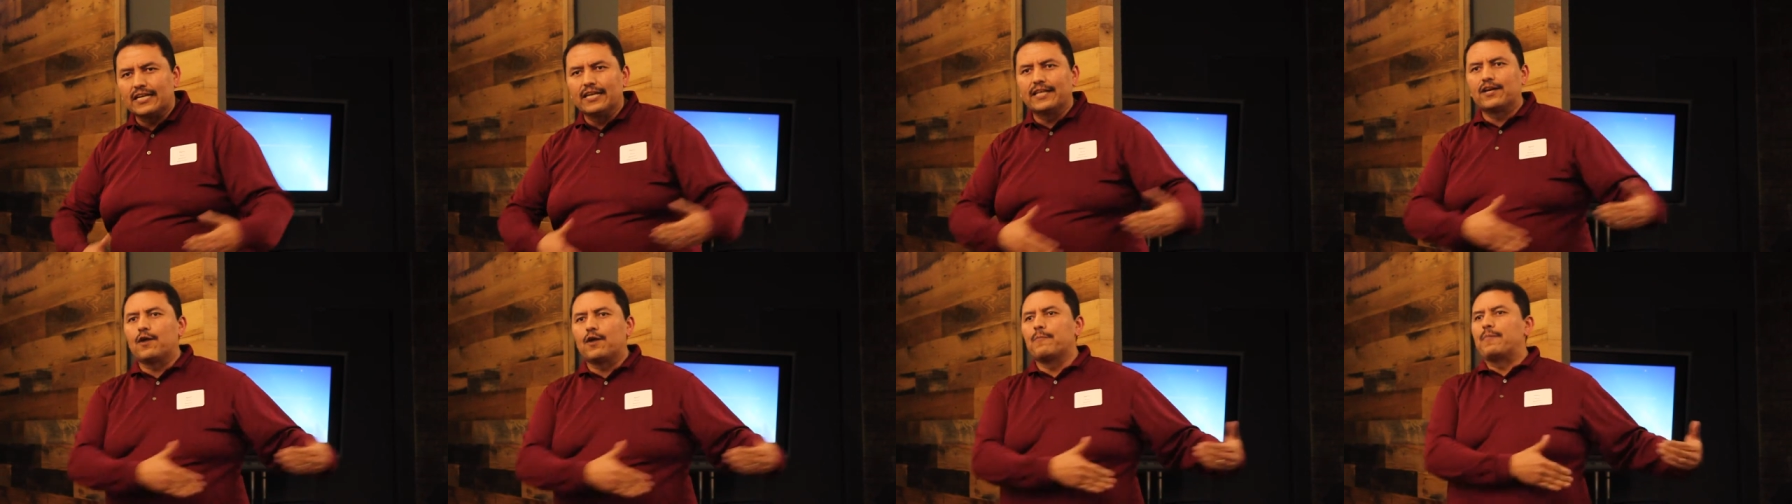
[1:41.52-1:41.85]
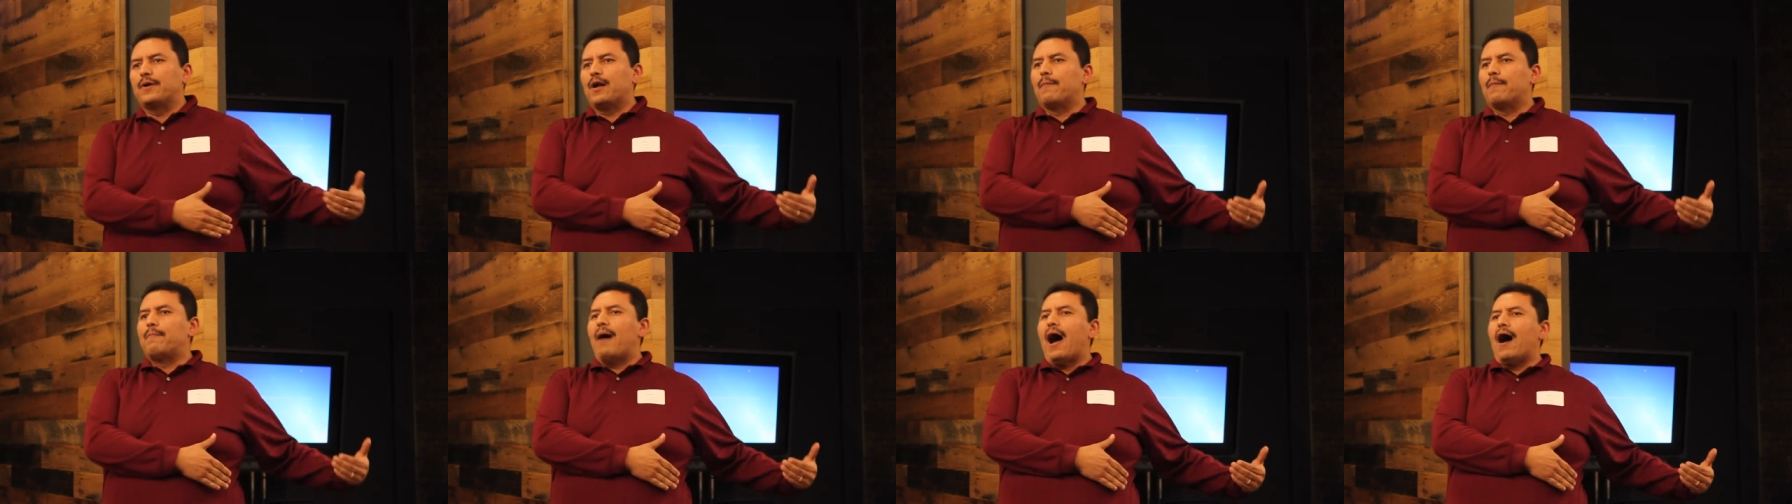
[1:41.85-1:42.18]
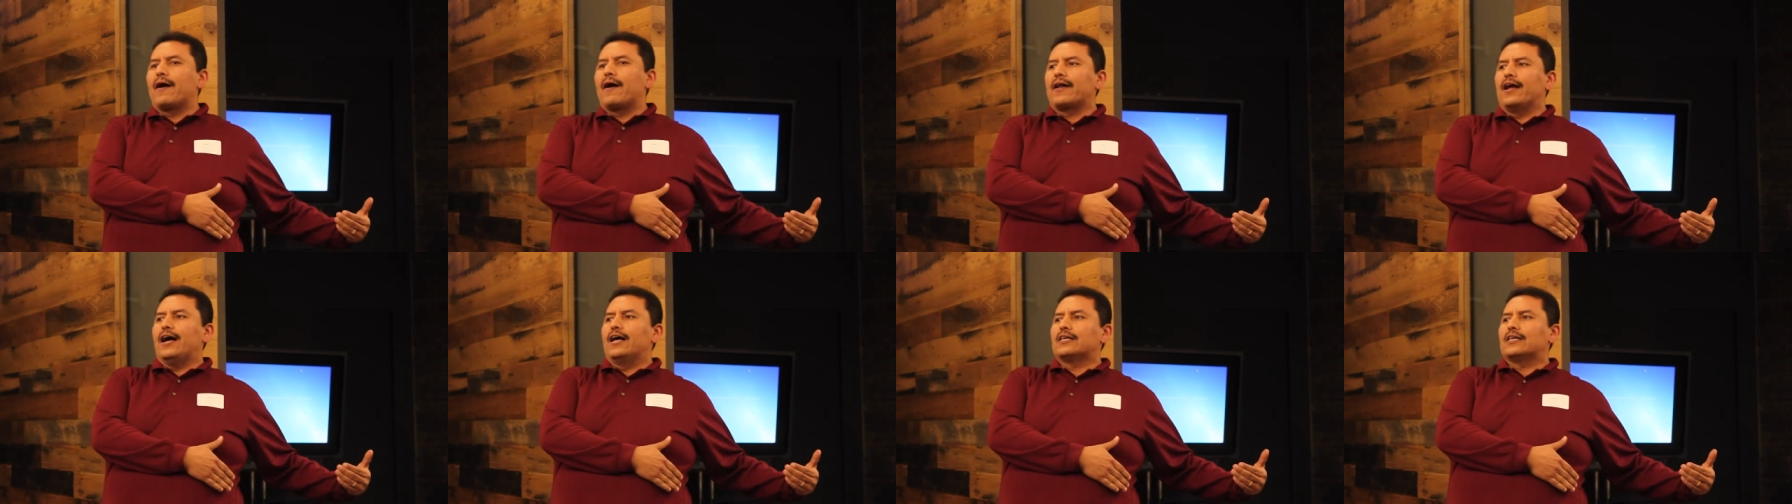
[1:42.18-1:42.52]
little bit
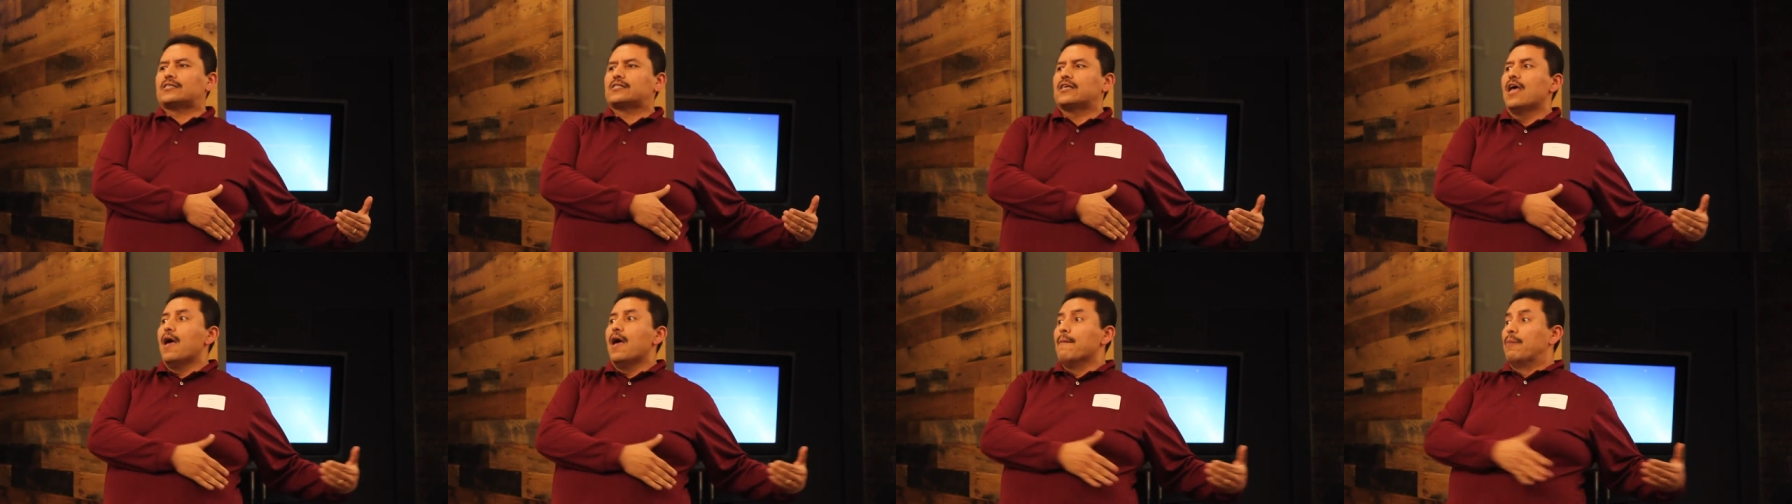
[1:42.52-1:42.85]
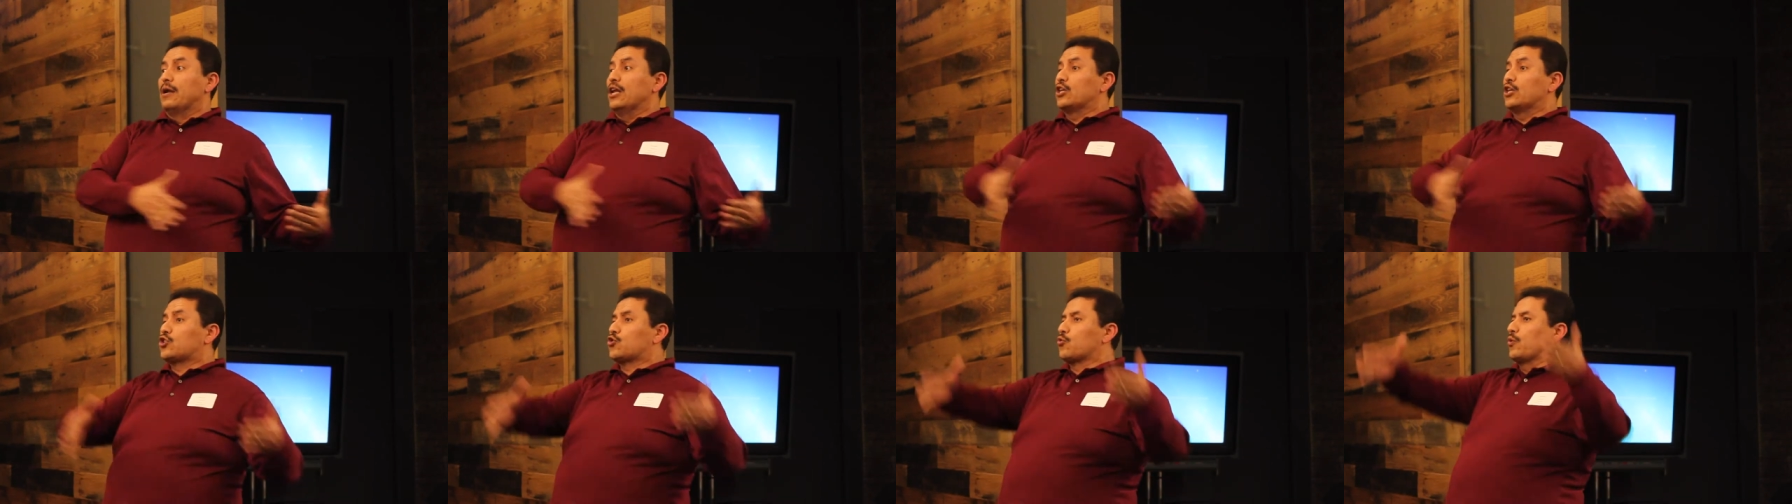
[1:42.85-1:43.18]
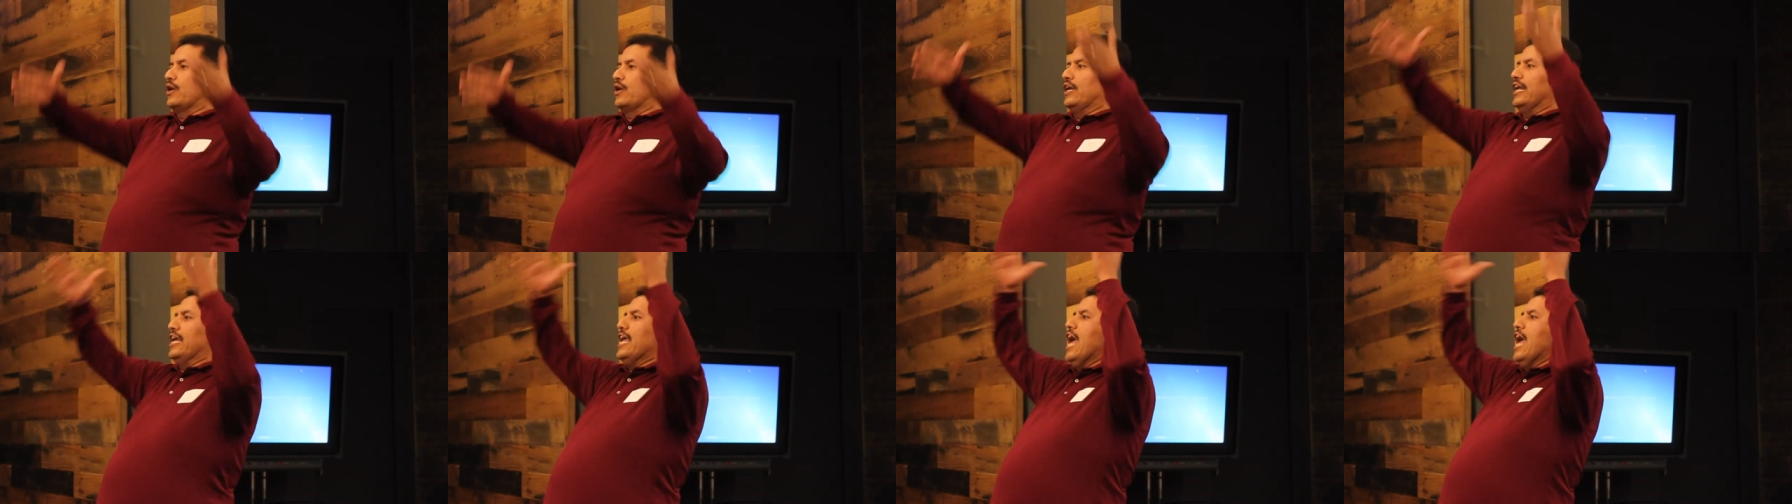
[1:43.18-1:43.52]
about us, but it's
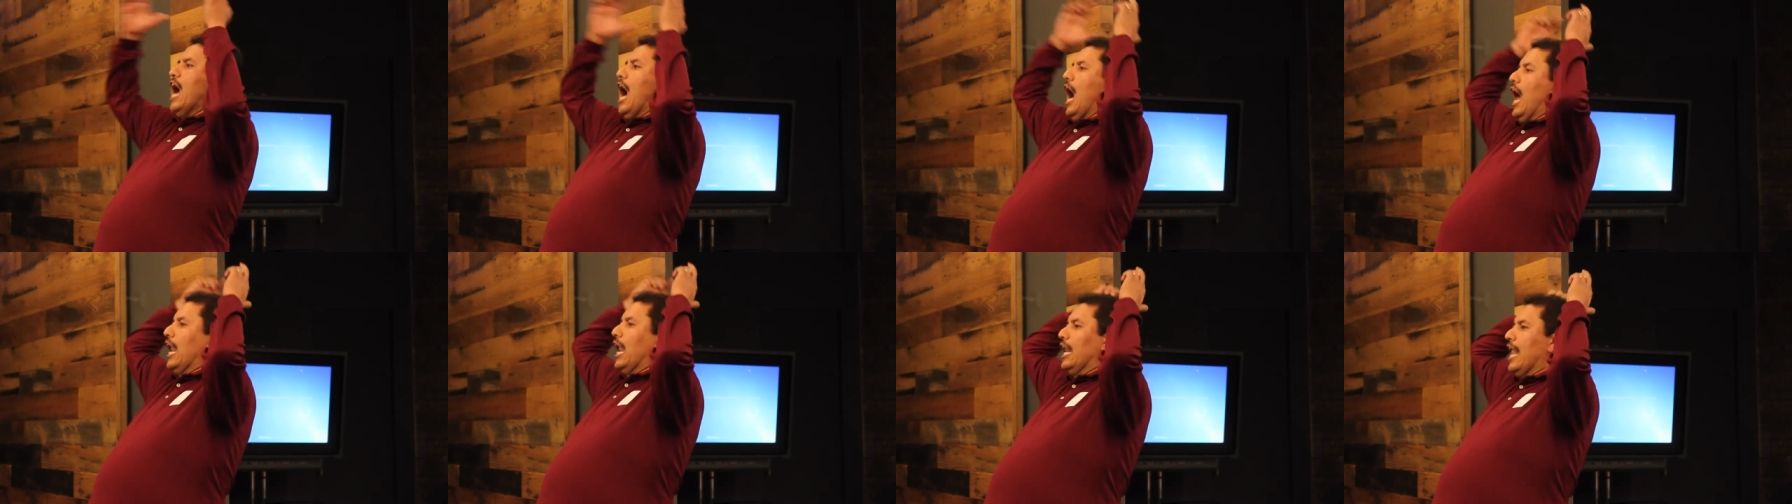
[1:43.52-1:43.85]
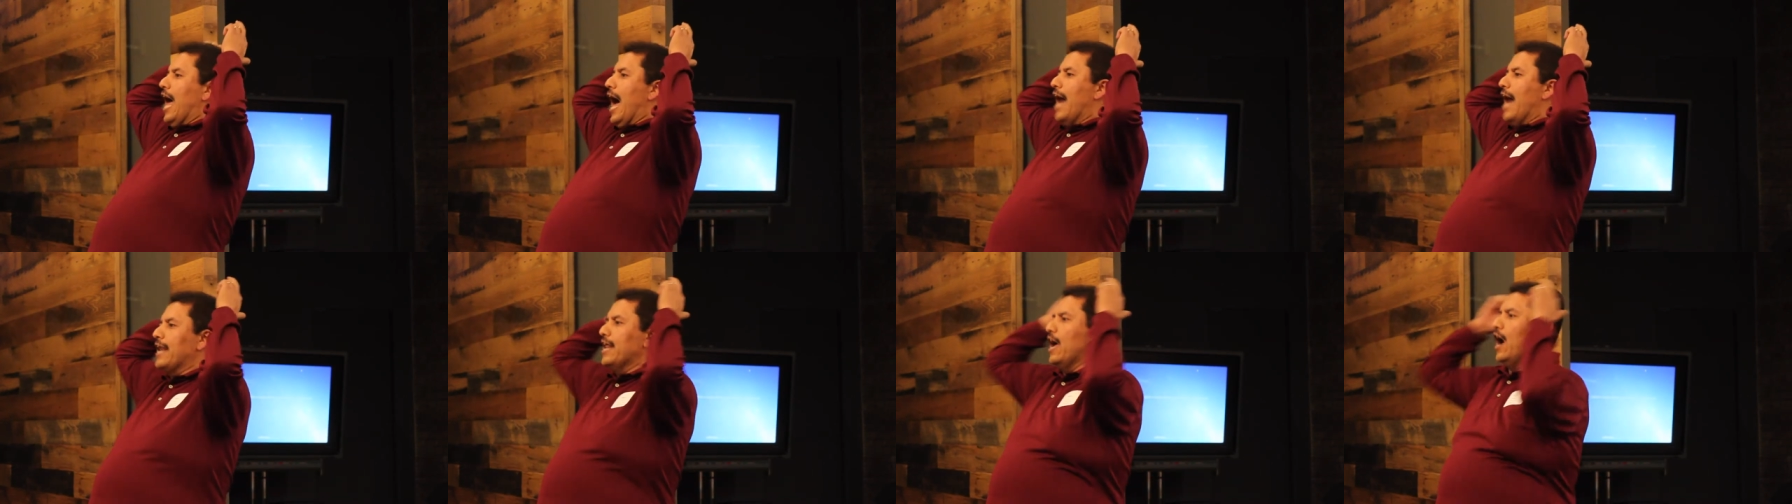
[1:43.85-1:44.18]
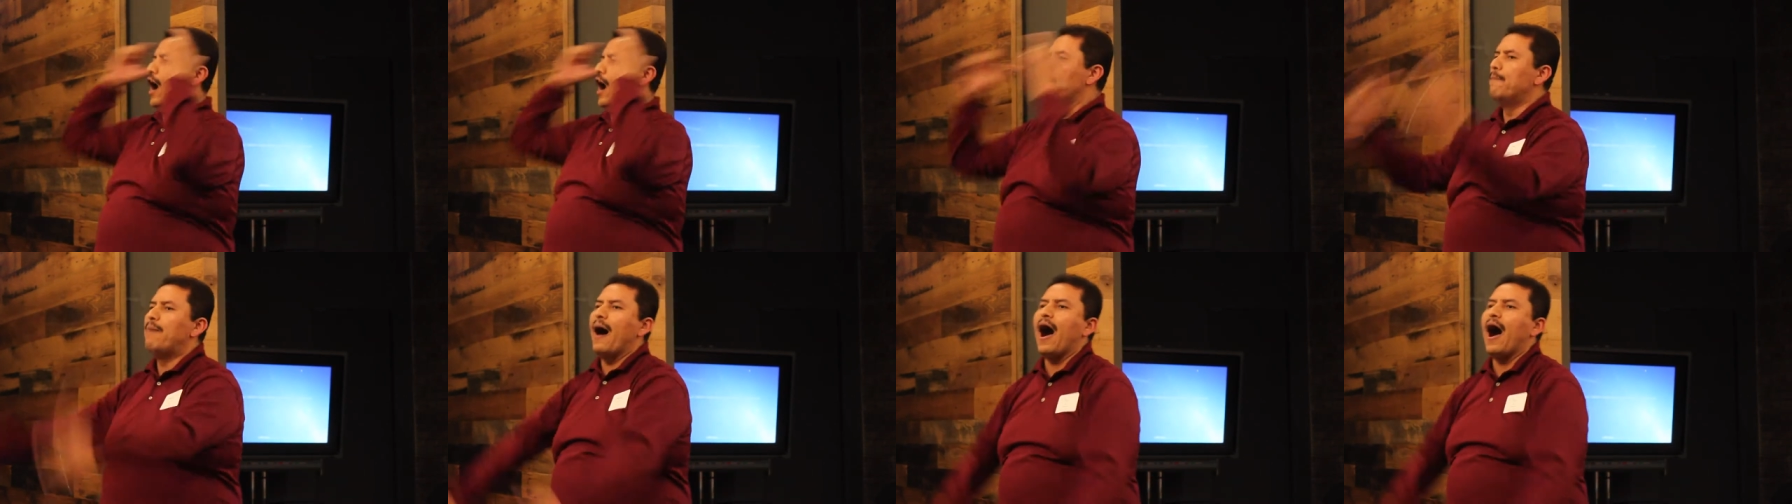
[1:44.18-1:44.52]
really a lot
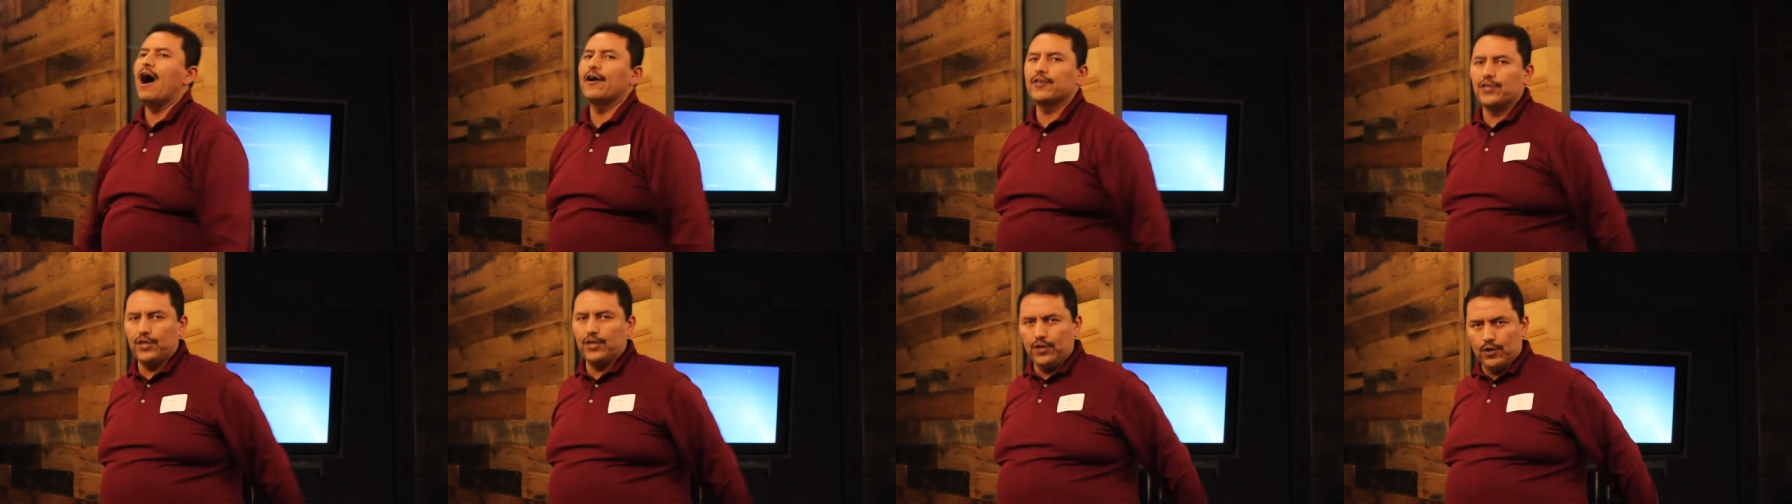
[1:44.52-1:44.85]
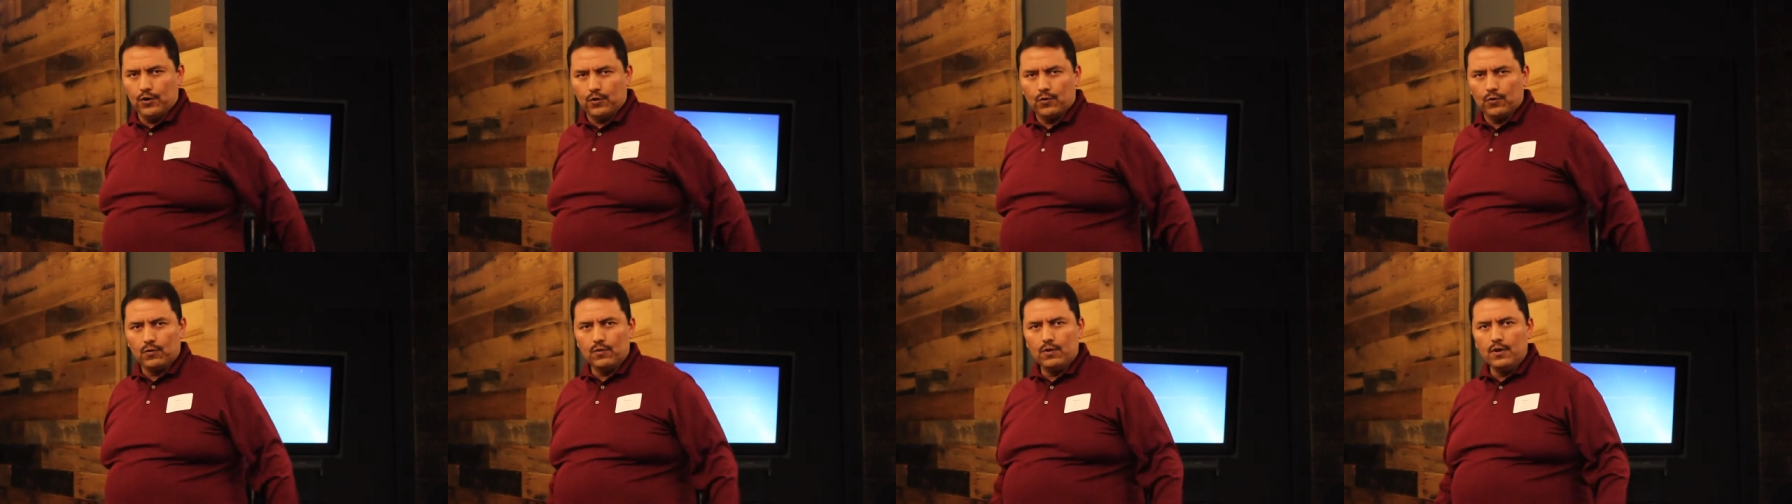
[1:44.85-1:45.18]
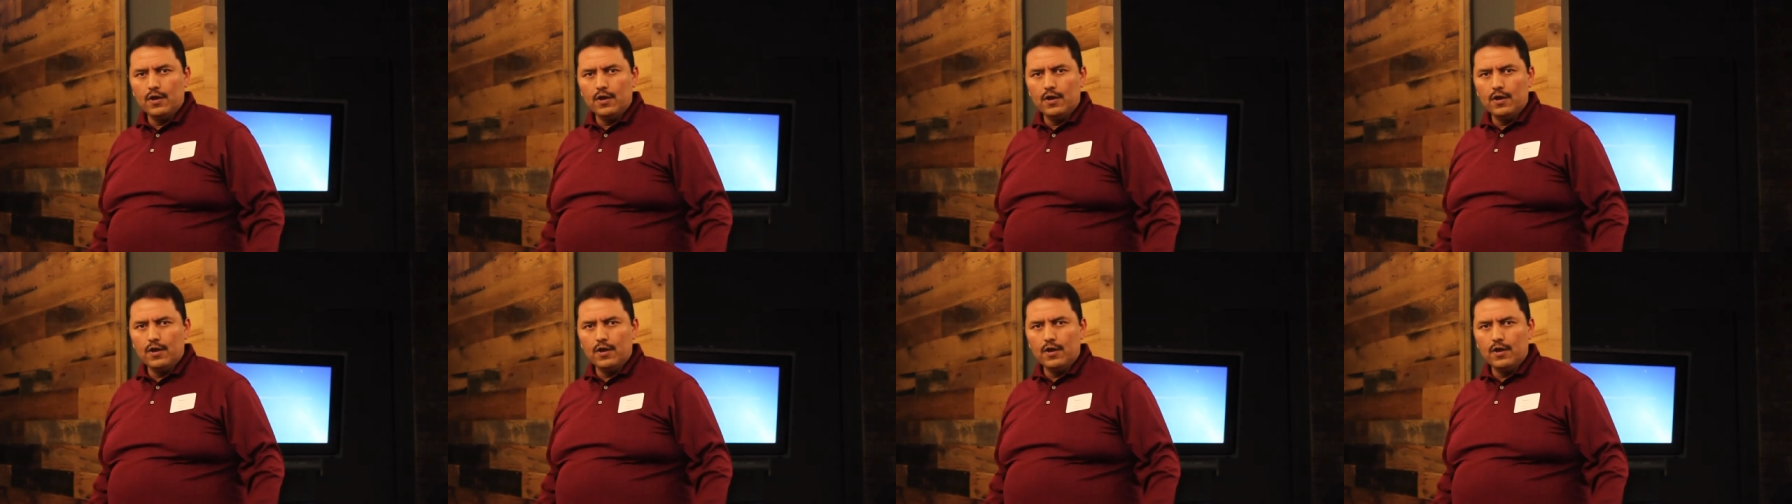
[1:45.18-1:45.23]
about you.